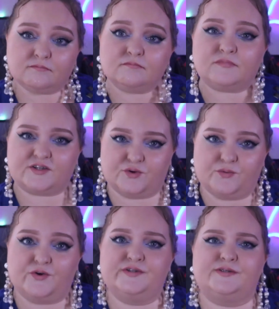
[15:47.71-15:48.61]
That's what it
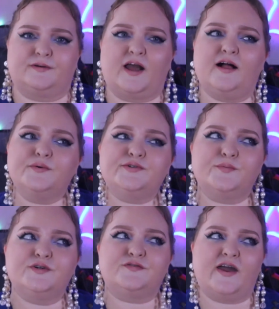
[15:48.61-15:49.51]
was. The color was
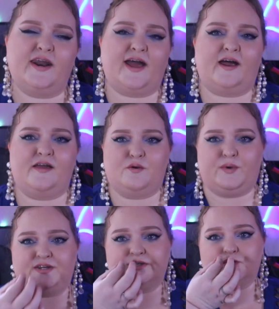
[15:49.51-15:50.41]
almost faded out, and then
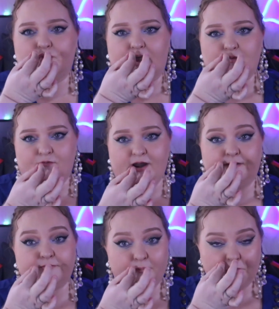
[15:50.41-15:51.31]
we just saw that
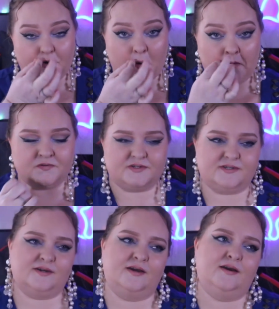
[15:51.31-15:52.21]
red from the
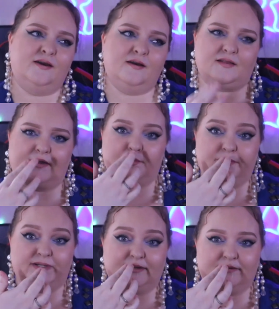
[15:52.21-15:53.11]
nose, like the
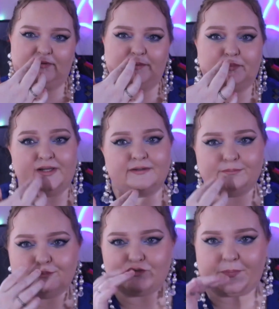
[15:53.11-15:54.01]
blood, the red blood
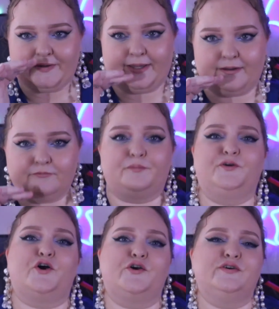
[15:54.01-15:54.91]
dripping down from the
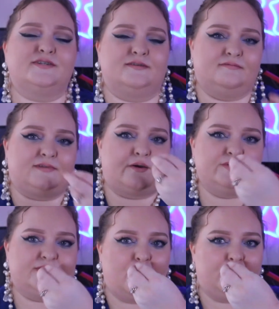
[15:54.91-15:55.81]
nose, and that
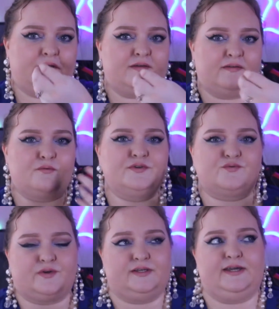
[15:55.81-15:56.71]
was the only thing that was
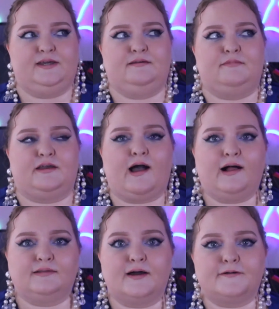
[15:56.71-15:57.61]
really in
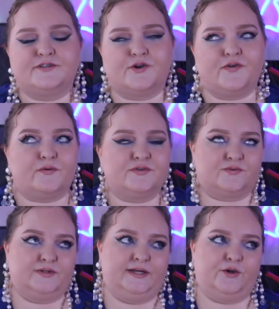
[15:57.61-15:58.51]
color. So that was
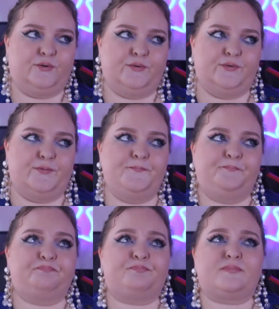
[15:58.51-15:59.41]
really cool.
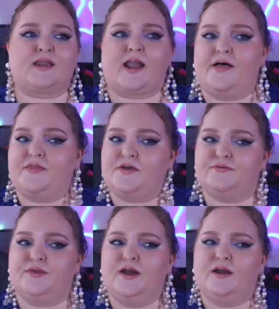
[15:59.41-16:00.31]
And then